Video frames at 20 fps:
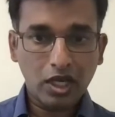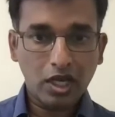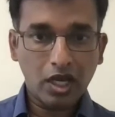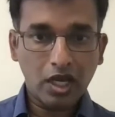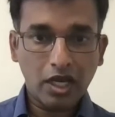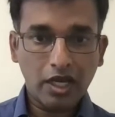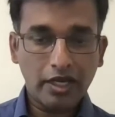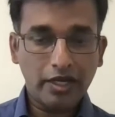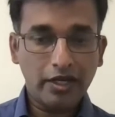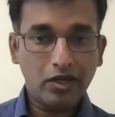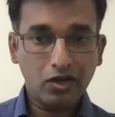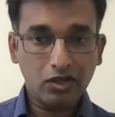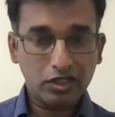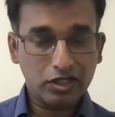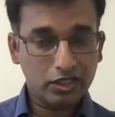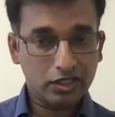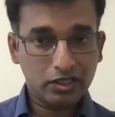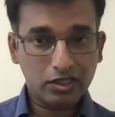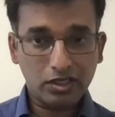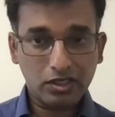and not
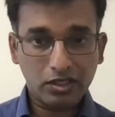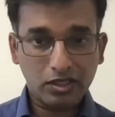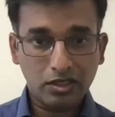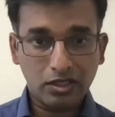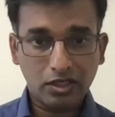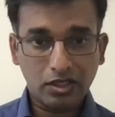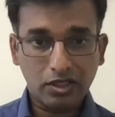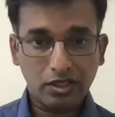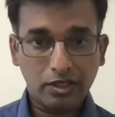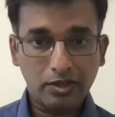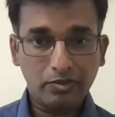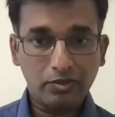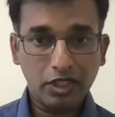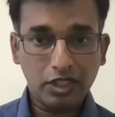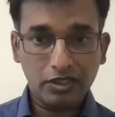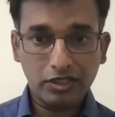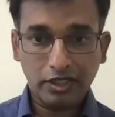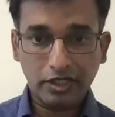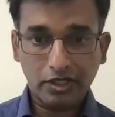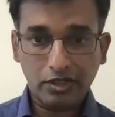just
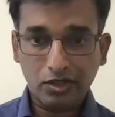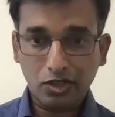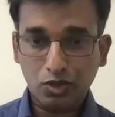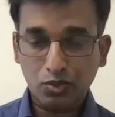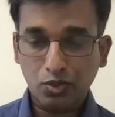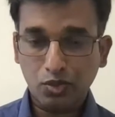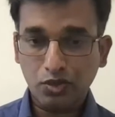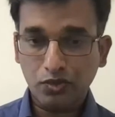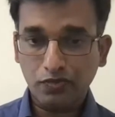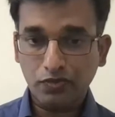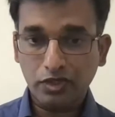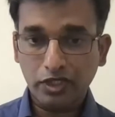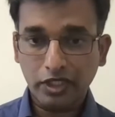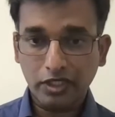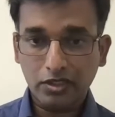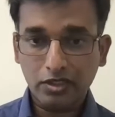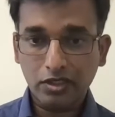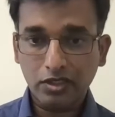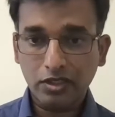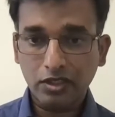millisecond response for the
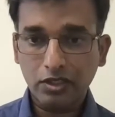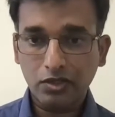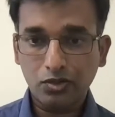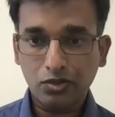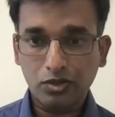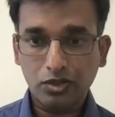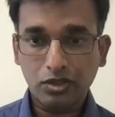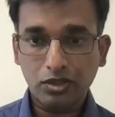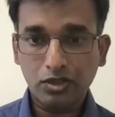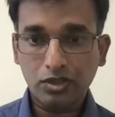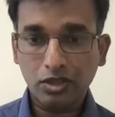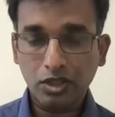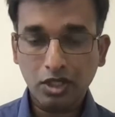external users,